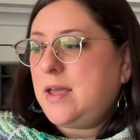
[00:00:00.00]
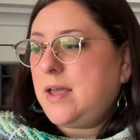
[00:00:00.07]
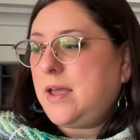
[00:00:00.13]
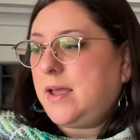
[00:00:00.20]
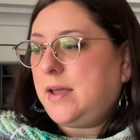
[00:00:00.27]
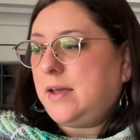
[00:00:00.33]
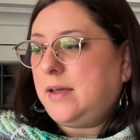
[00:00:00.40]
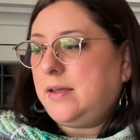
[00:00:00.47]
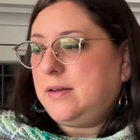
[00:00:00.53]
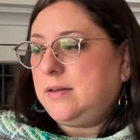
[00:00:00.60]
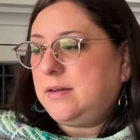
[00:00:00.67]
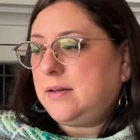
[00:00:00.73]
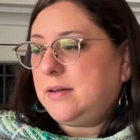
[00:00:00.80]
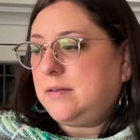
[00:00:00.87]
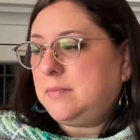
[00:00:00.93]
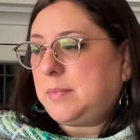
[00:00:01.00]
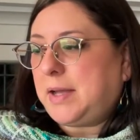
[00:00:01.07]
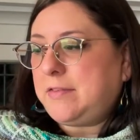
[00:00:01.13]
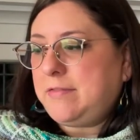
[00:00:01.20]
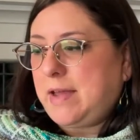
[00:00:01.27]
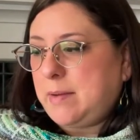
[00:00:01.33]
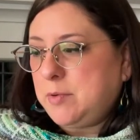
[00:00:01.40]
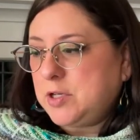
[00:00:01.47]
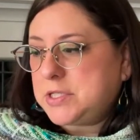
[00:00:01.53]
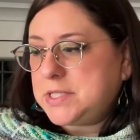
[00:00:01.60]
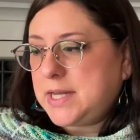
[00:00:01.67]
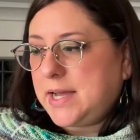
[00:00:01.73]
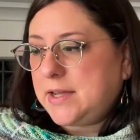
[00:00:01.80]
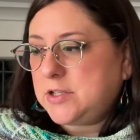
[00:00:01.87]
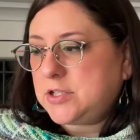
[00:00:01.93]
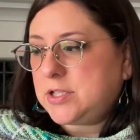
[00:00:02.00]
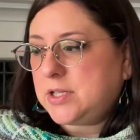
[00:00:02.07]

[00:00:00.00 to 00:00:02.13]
and my fabric stash,